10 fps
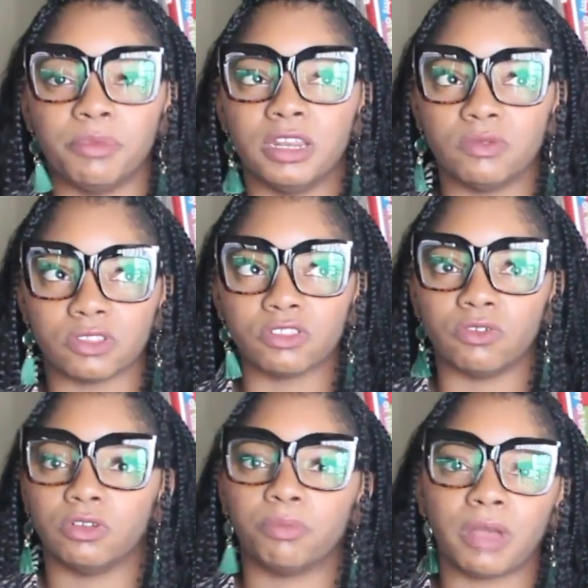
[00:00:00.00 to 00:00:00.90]
But it was a
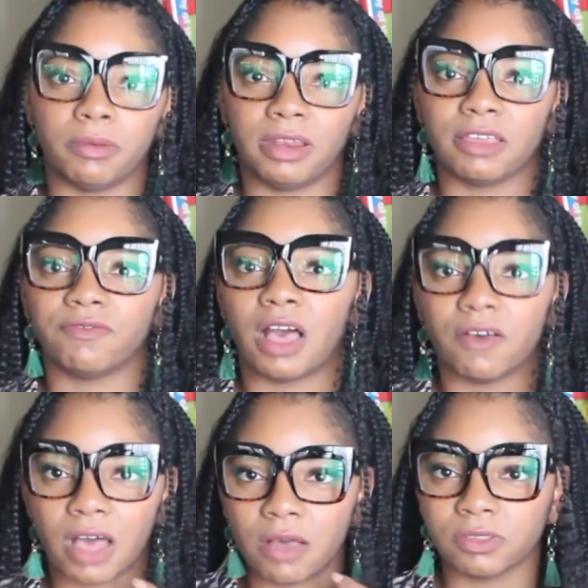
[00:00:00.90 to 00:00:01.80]
total of probably like
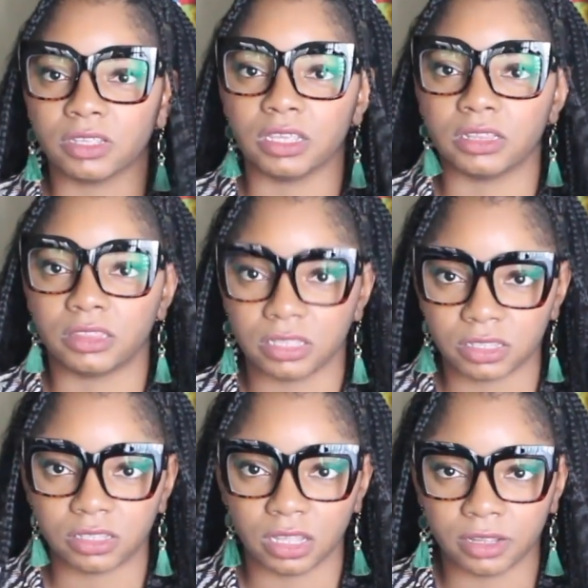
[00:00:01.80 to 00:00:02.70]
5 hours to get
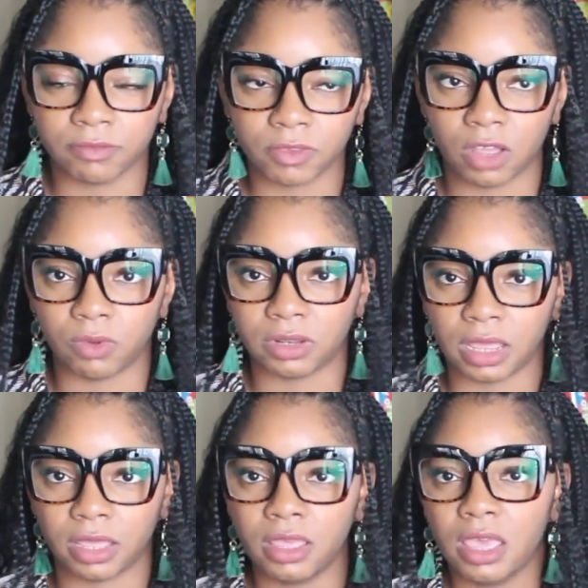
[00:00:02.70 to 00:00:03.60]
this done or
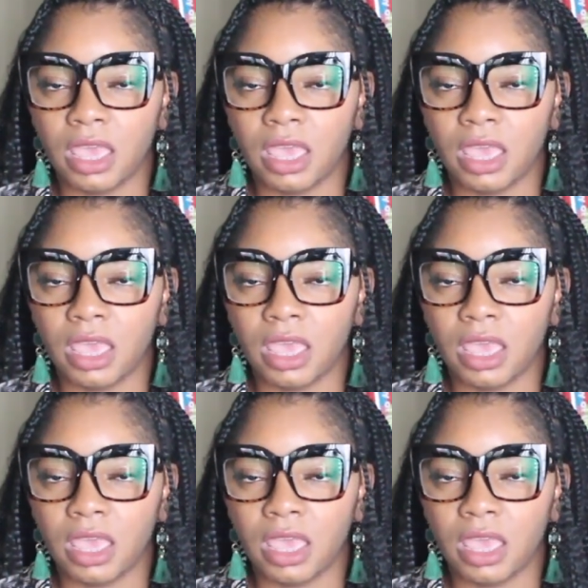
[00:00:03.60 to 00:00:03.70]
whatnot.